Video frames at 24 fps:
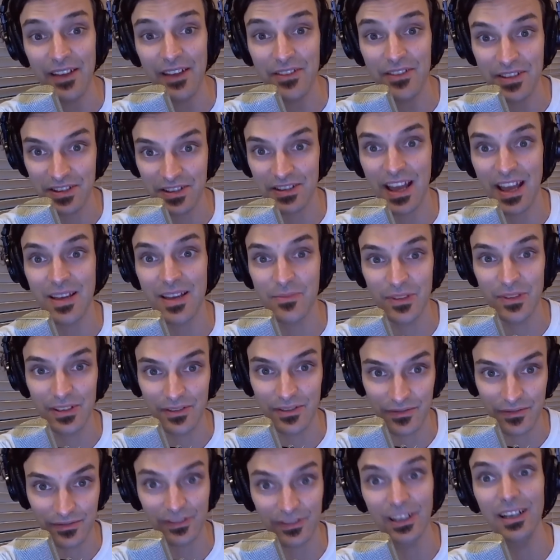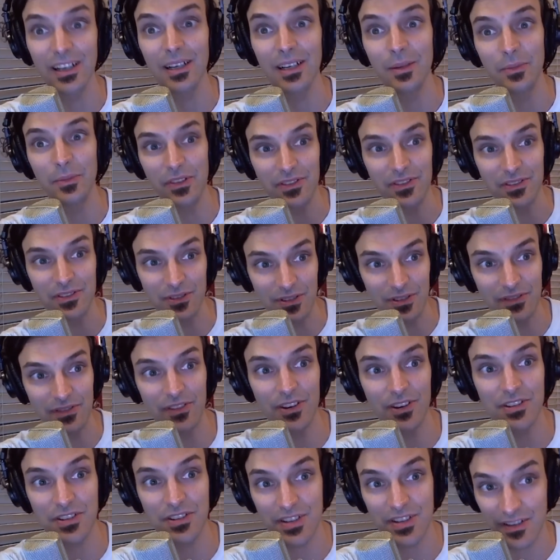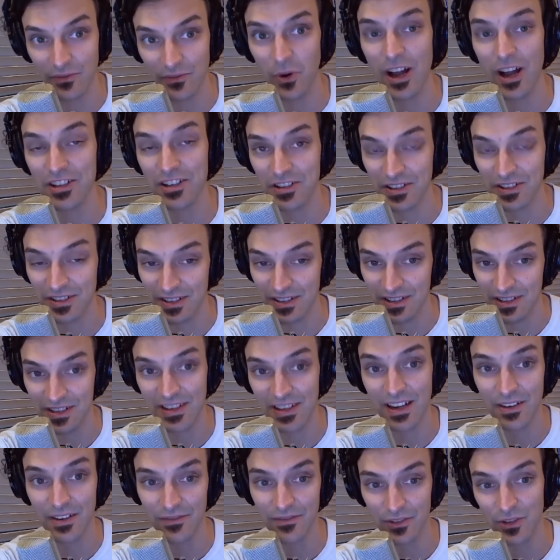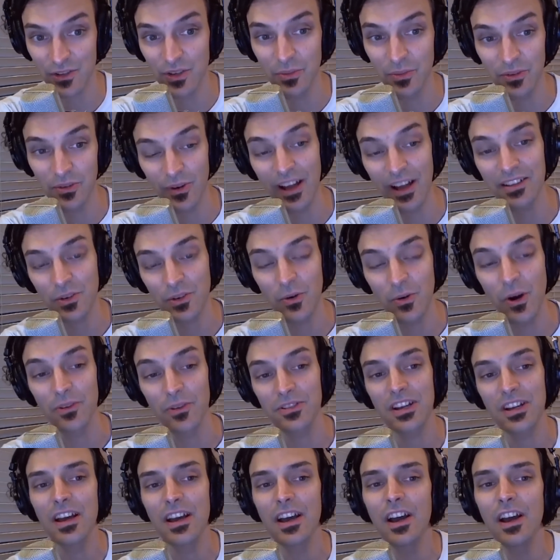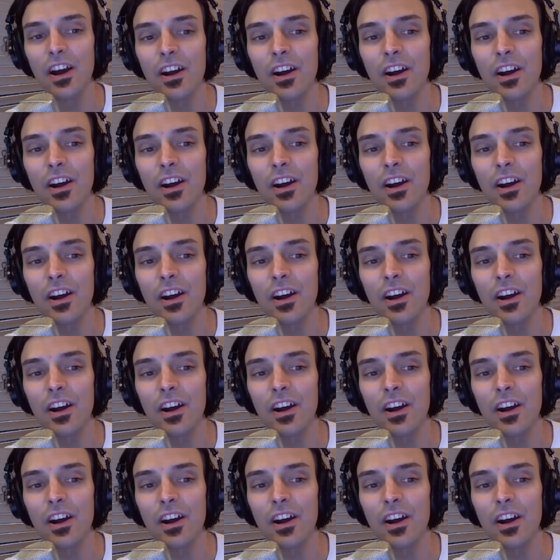Now, the statement from the University of Washington Center for Human Rights, quote,